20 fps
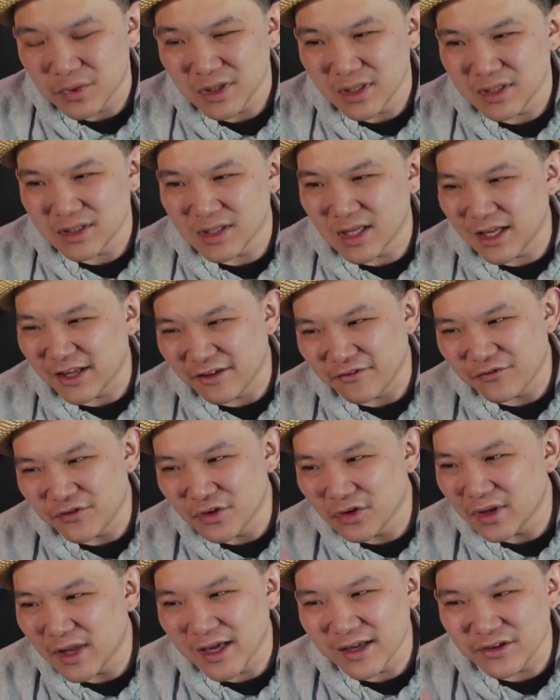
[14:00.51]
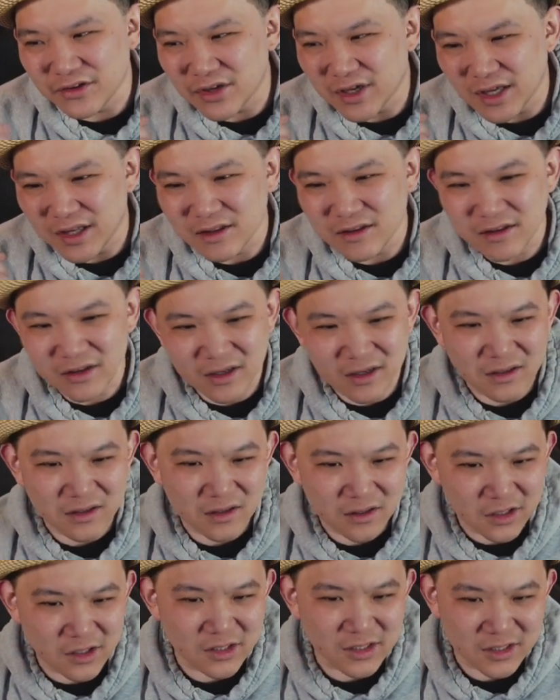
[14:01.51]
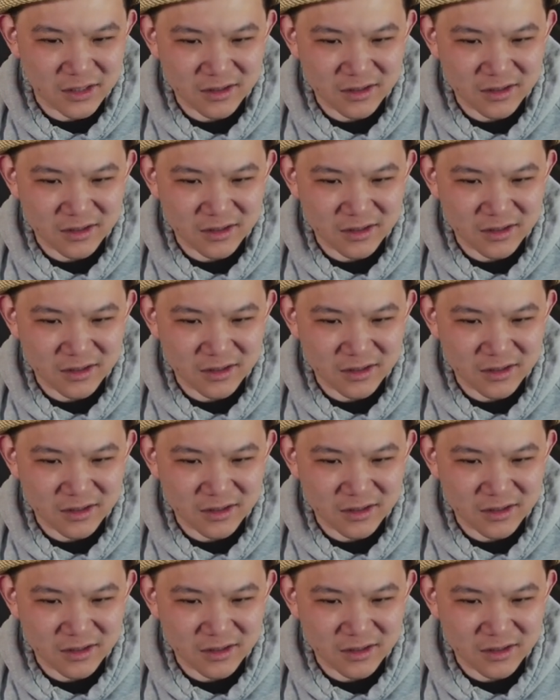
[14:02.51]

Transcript: It's like you feel like you can literally